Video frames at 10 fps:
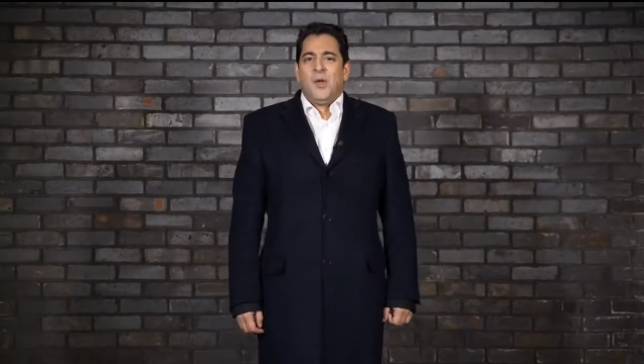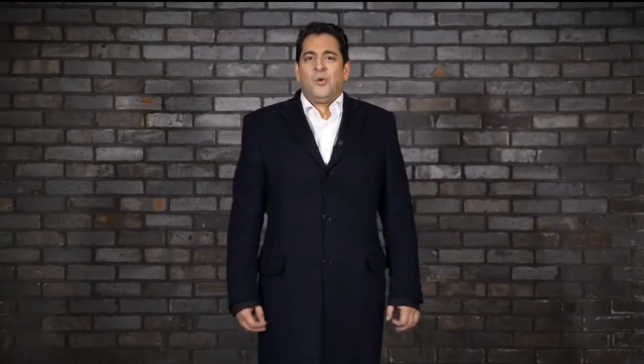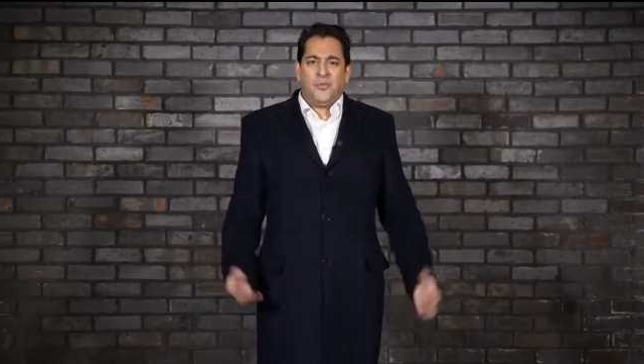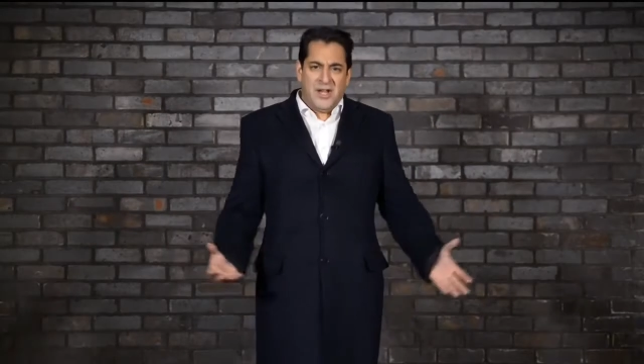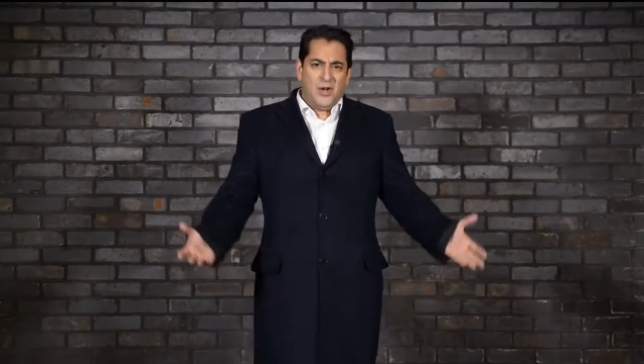
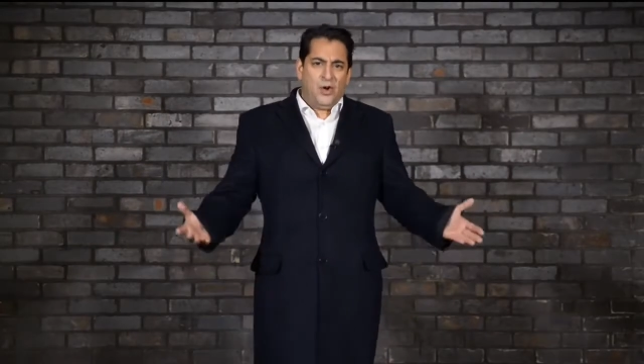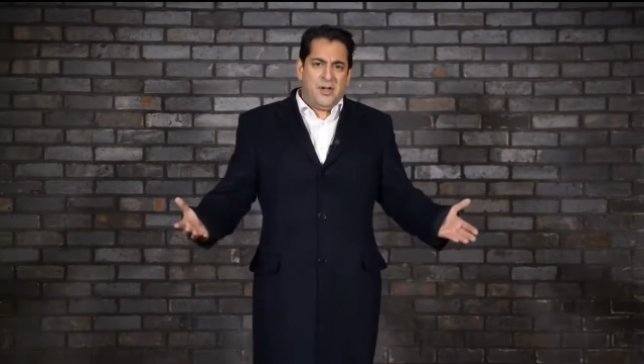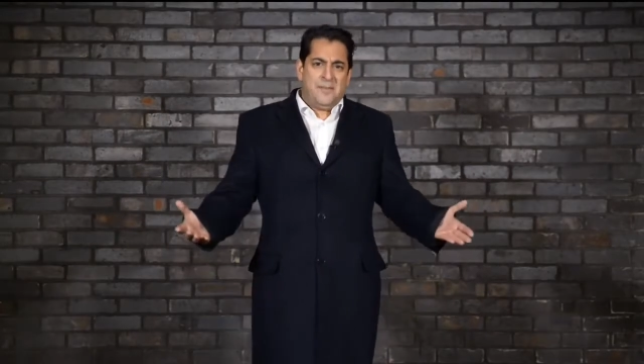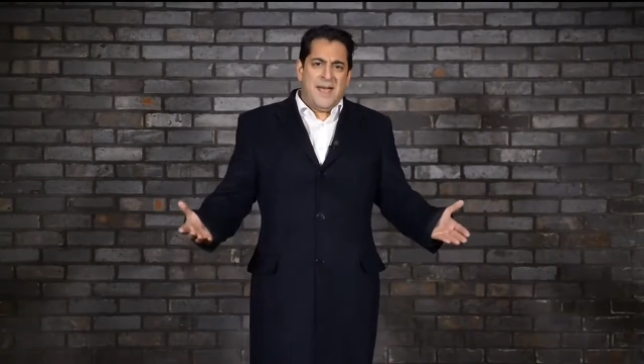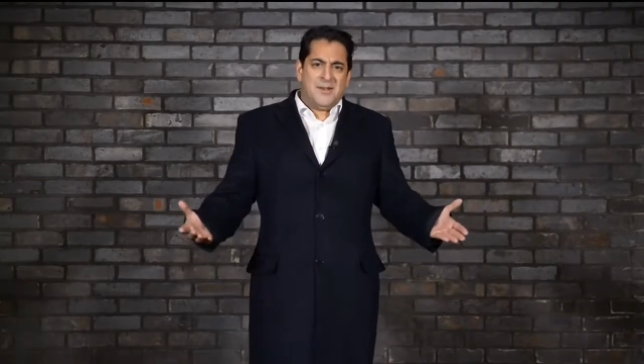Read all
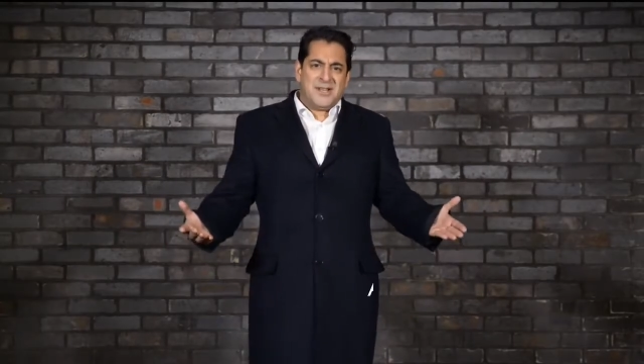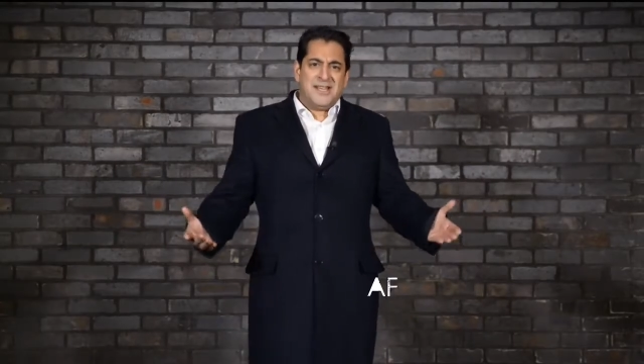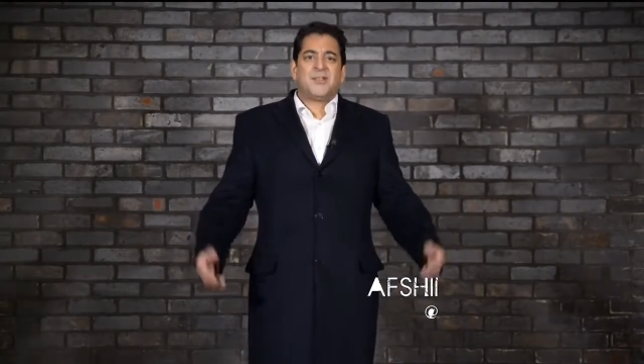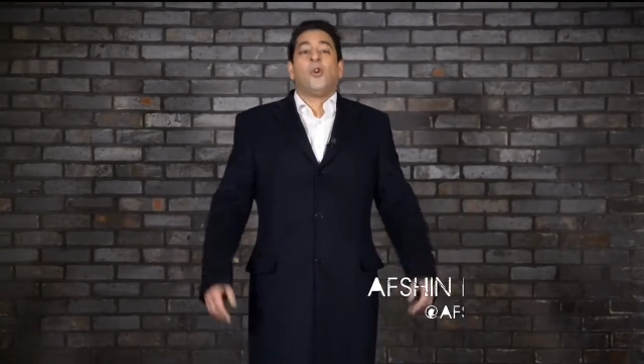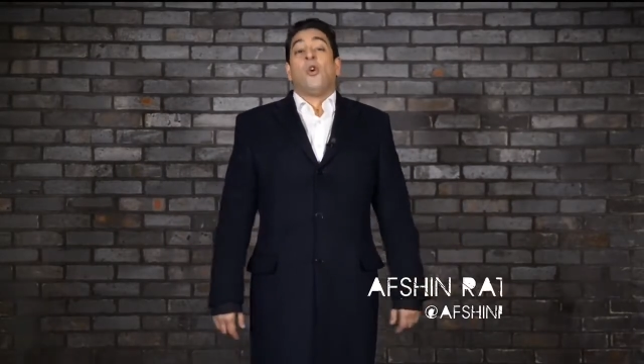about
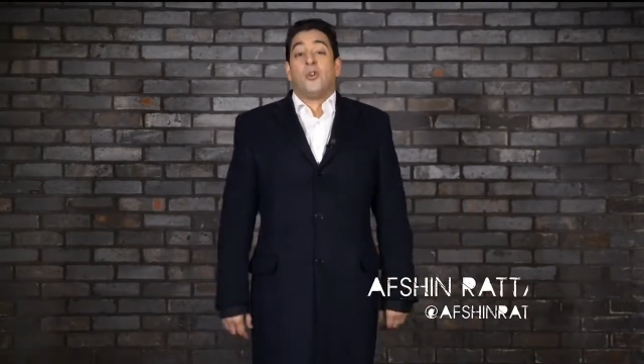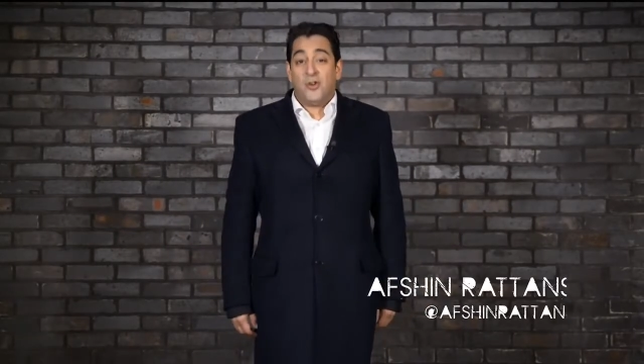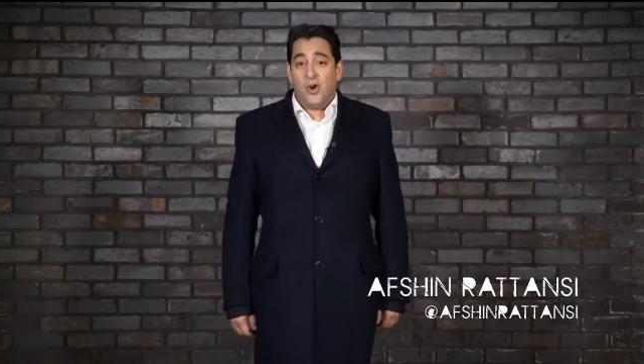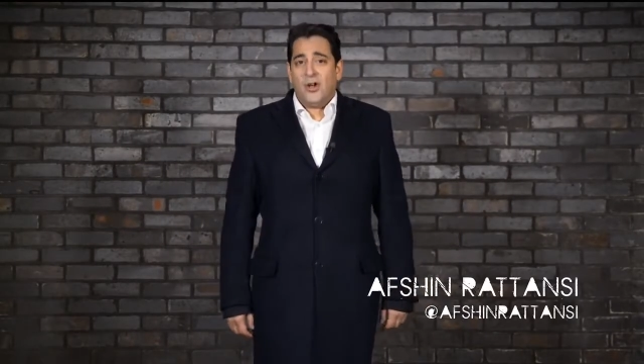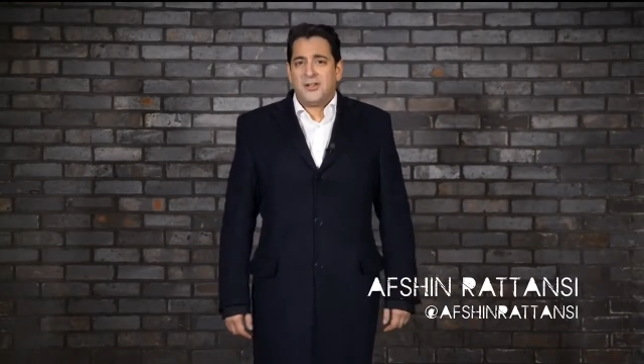it, or
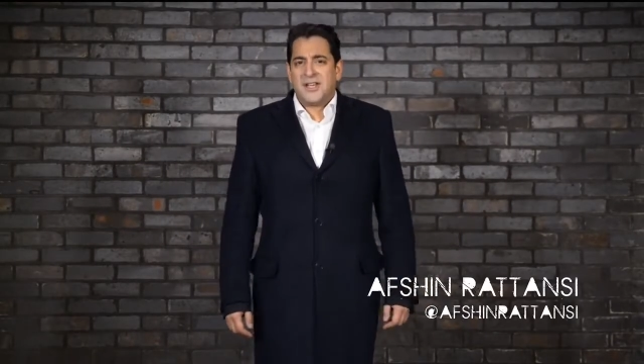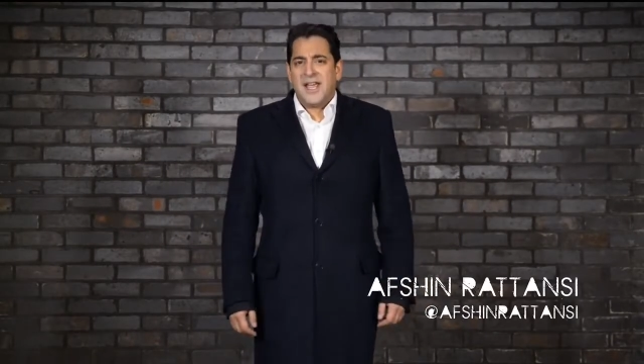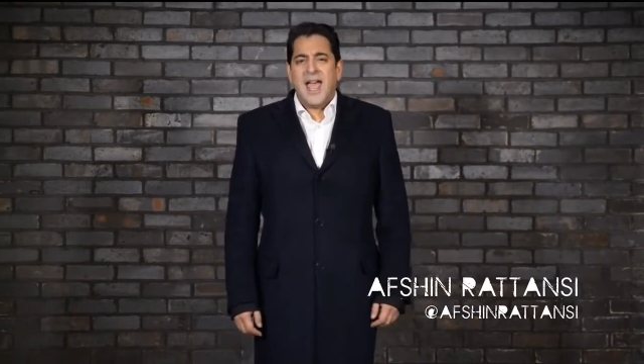not.